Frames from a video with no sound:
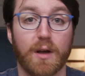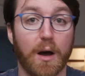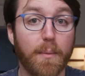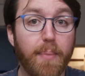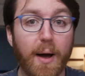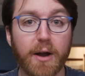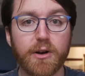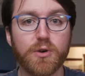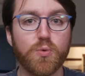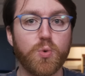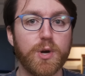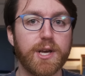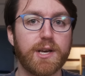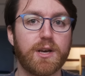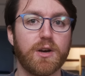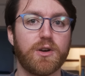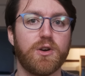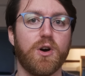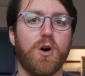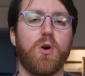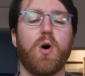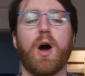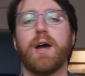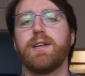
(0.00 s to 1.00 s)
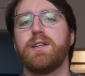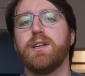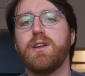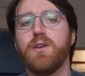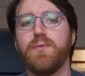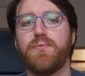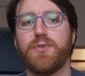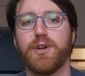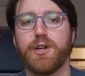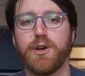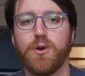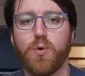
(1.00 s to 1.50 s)
About a week ago, I did a
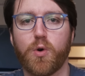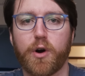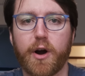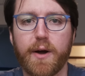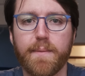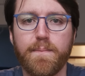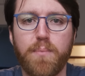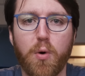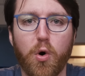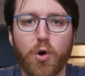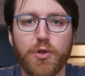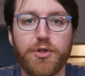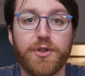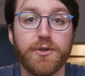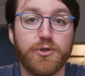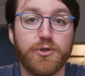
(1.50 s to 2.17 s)
video where I bought the